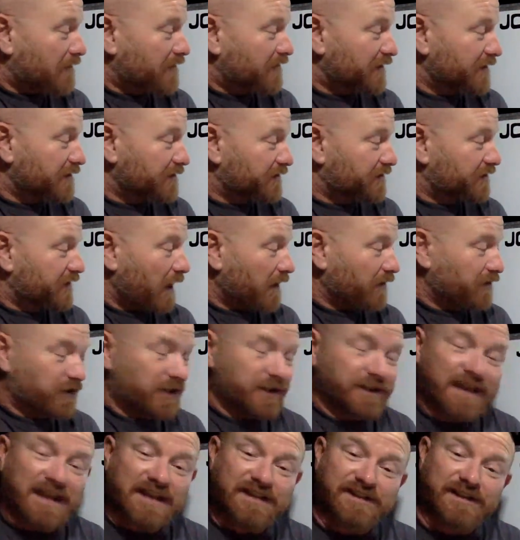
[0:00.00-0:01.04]
isn't such a
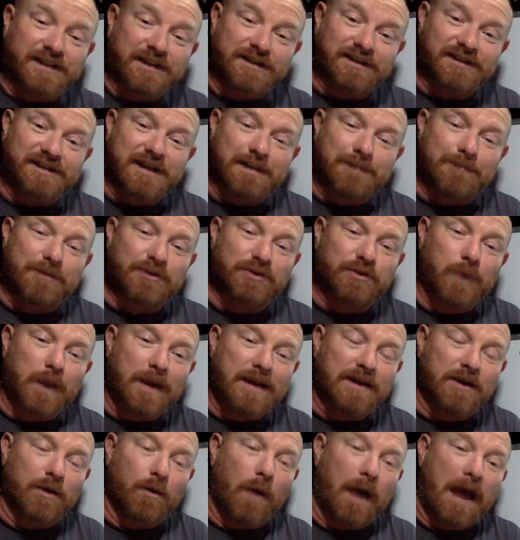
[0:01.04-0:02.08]
distance in
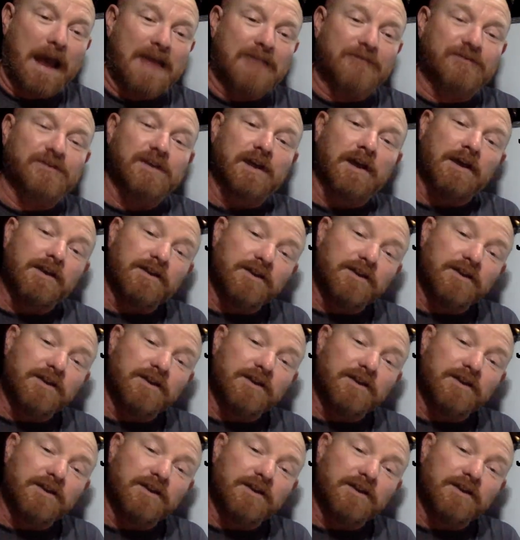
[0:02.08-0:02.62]
between the waves,